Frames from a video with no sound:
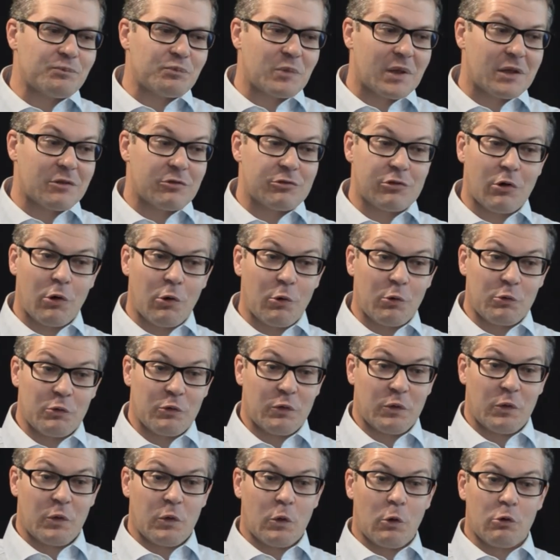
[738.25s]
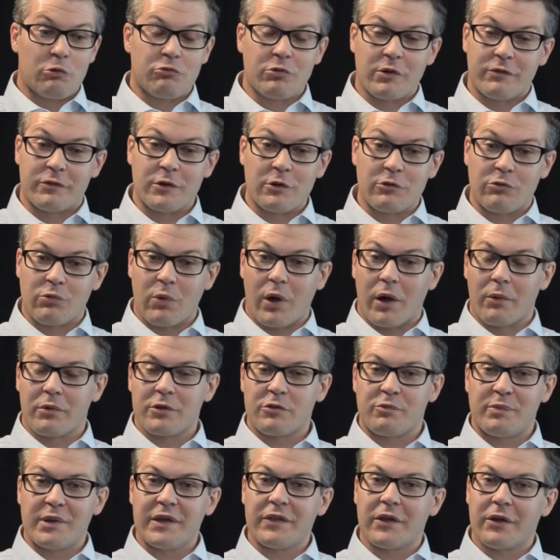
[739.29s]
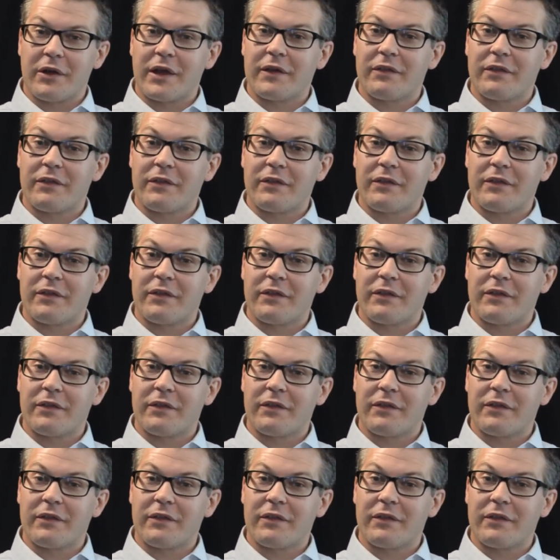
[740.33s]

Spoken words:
And so those reviews will always be there.